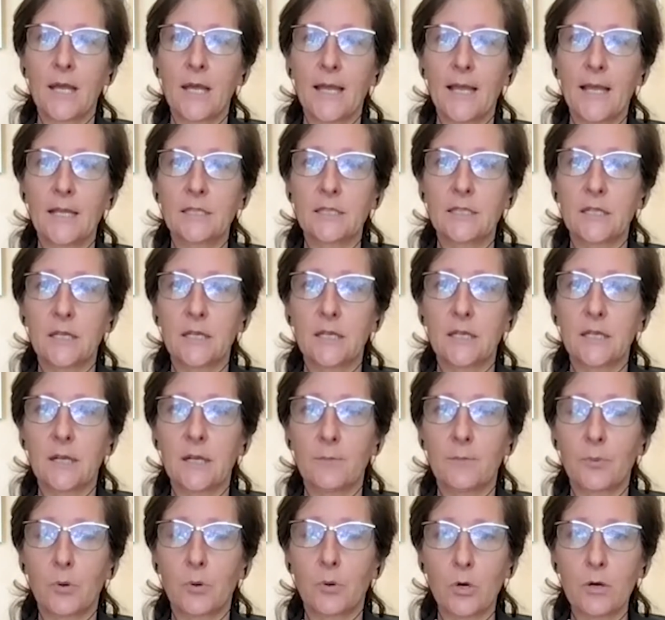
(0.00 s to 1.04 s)
It's an
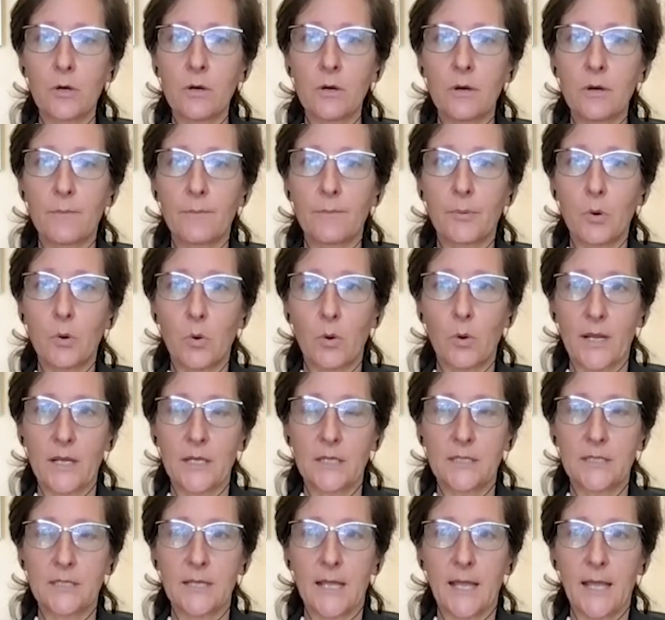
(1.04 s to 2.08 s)
important
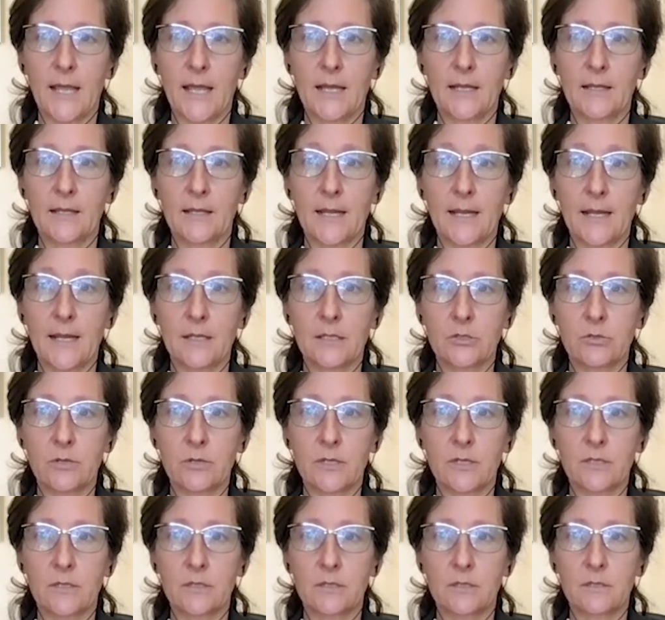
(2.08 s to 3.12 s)
point, and the answer
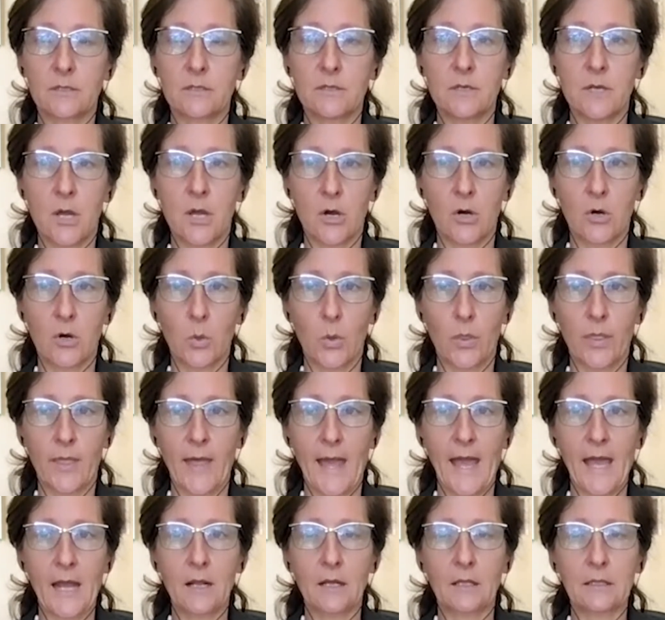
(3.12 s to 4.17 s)
is no.
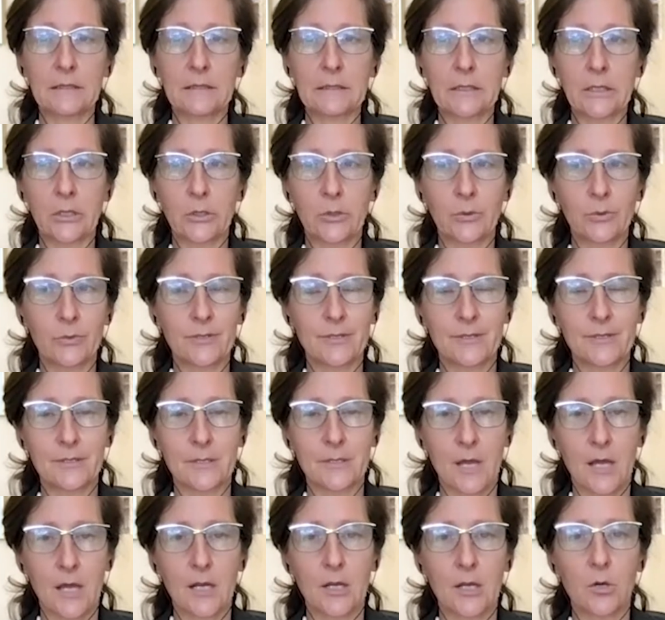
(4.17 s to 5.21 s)
That alone does
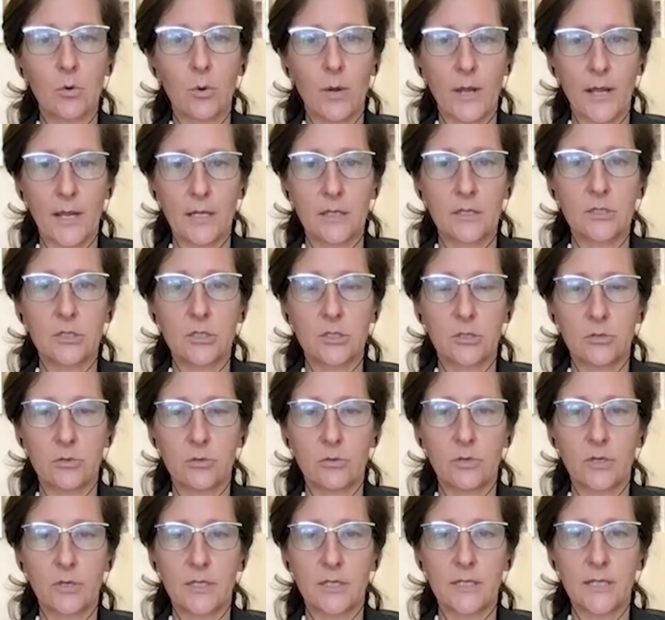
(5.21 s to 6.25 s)
not equate
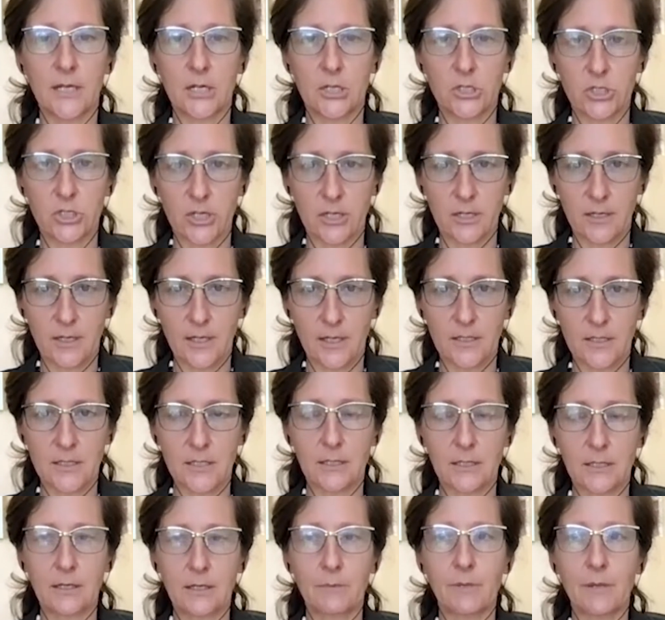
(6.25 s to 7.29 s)
to addiction. It's a
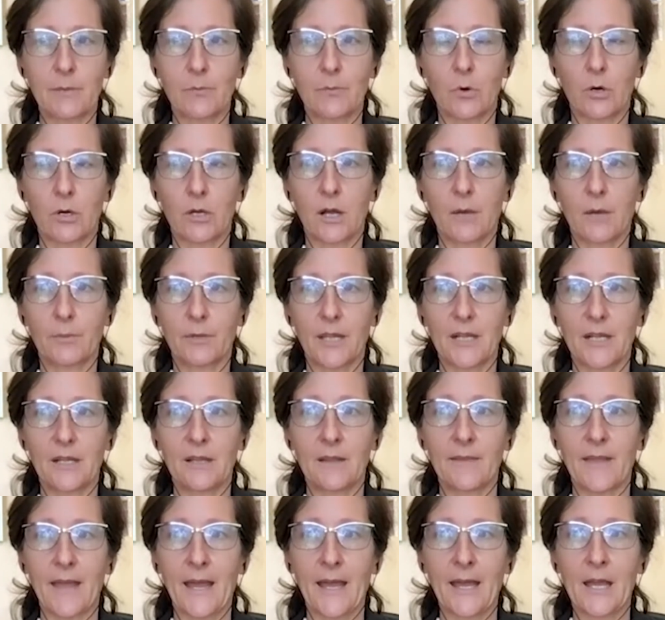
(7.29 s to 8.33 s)
little bit more complicated
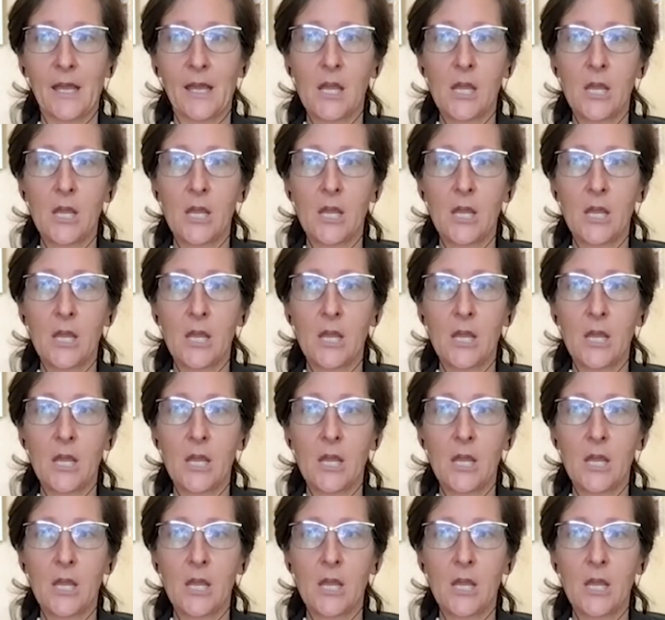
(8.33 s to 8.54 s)
than that.